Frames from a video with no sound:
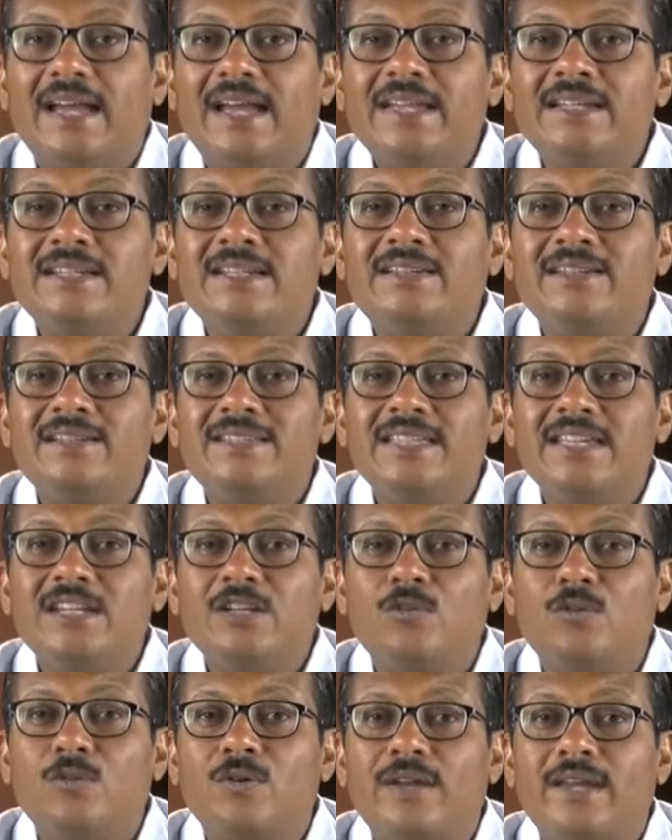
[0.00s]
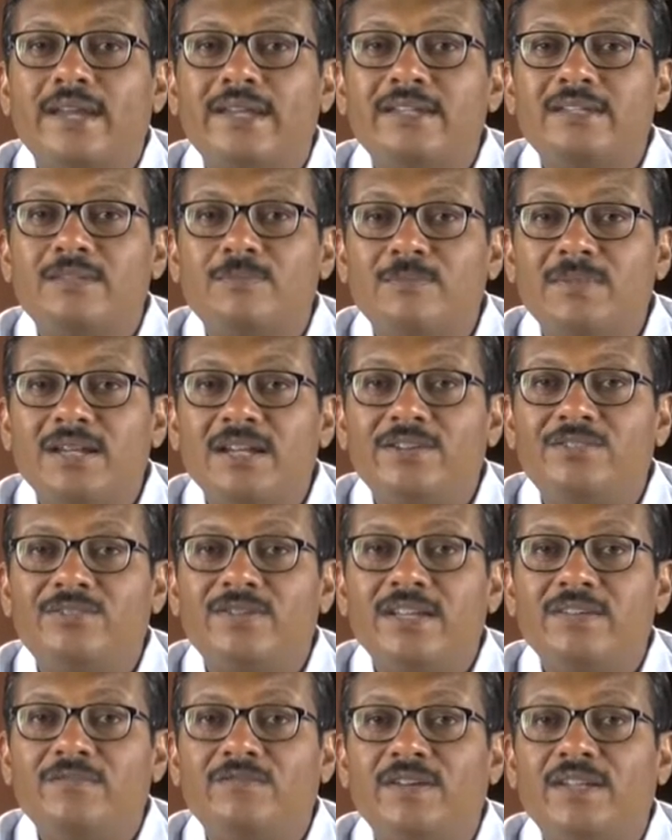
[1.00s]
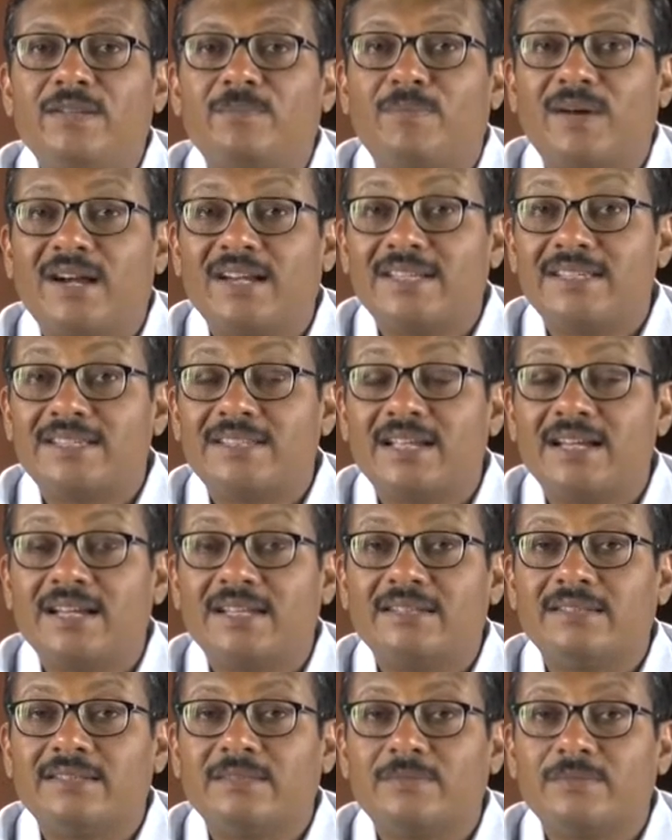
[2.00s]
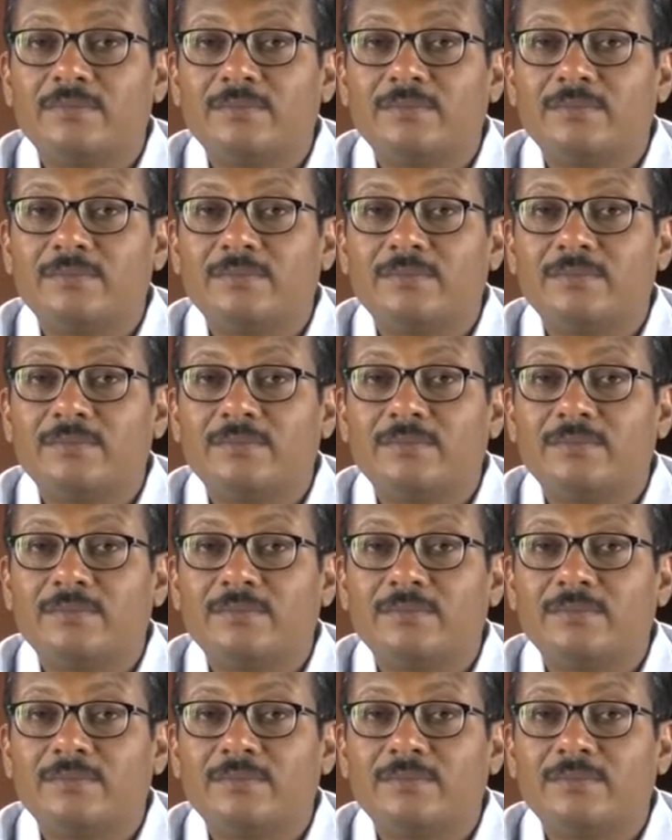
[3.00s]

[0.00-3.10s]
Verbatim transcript: increasing coherent military with Pakistan.